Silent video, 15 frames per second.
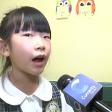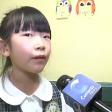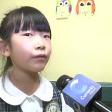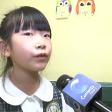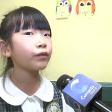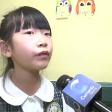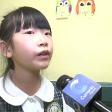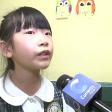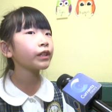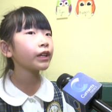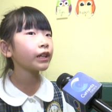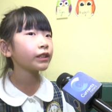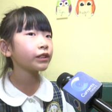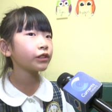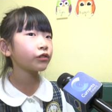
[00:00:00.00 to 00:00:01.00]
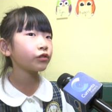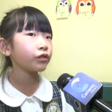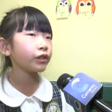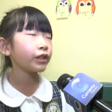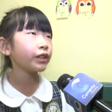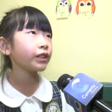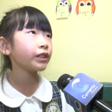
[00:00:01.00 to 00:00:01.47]
Everyone gets
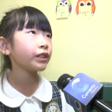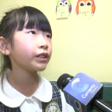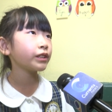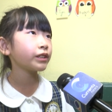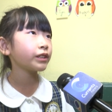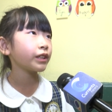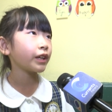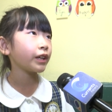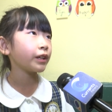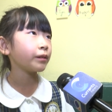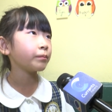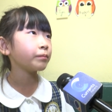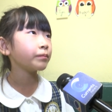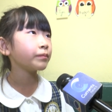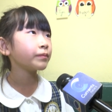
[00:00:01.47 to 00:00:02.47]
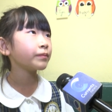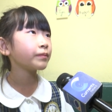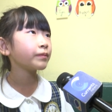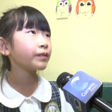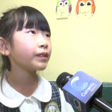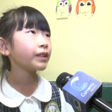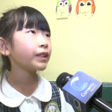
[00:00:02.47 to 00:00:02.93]
treated the same
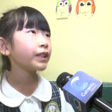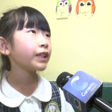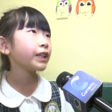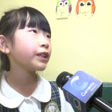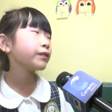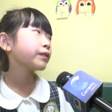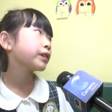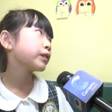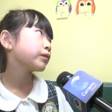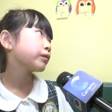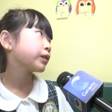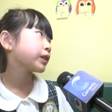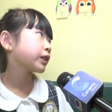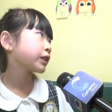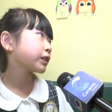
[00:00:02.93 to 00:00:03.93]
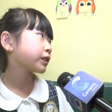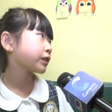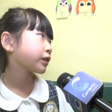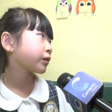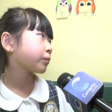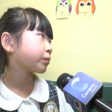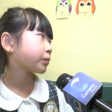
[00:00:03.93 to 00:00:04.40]
even when it's their